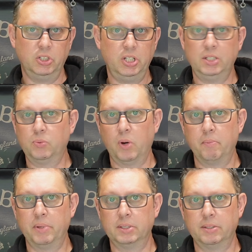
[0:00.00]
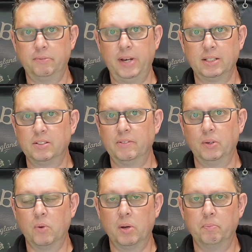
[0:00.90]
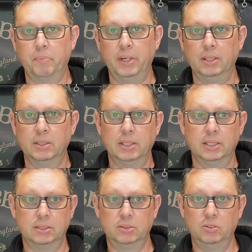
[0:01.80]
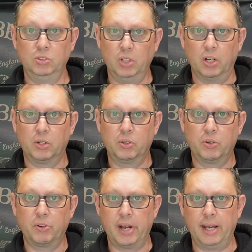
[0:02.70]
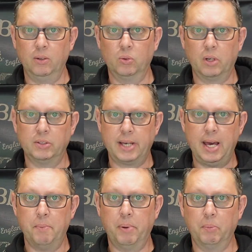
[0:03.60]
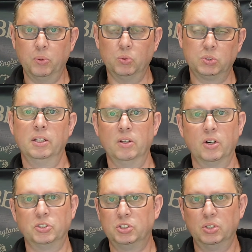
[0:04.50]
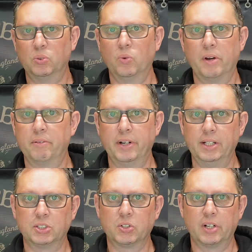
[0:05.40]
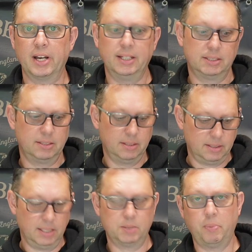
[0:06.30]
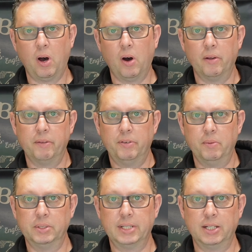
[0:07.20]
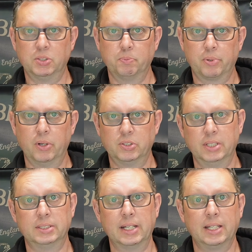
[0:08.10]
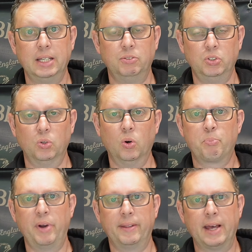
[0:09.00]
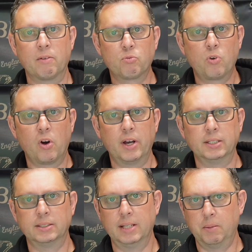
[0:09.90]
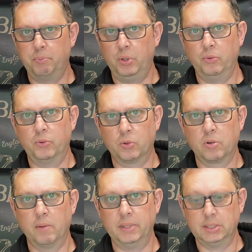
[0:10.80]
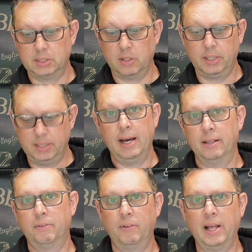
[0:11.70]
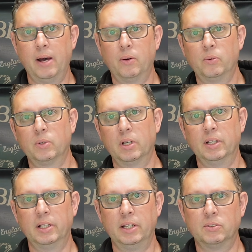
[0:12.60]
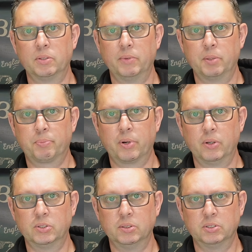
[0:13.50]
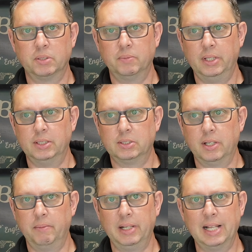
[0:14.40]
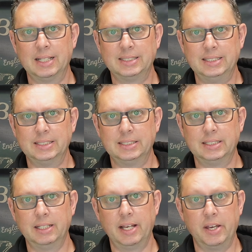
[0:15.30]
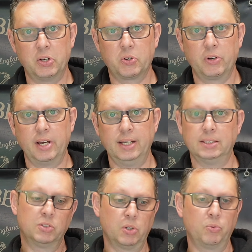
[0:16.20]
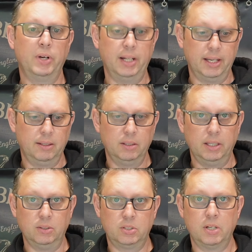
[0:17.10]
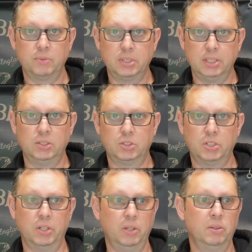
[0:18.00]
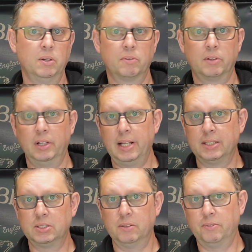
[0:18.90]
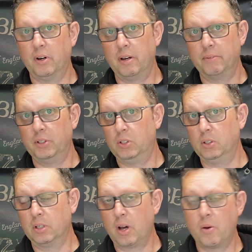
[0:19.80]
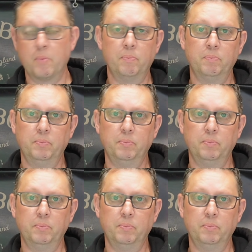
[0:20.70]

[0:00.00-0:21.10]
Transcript: yeast won't be as effective, it won't be as, creating all those air bubbles, the nitrogen or whatever it is creates as part of the fermentation process that gives your bread that rise and that beautiful crumb inside. And the flour, we're going to leave some of its protein, some of its elasticity that it creates. So really, in terms of these two, for less than a fiver, you can go and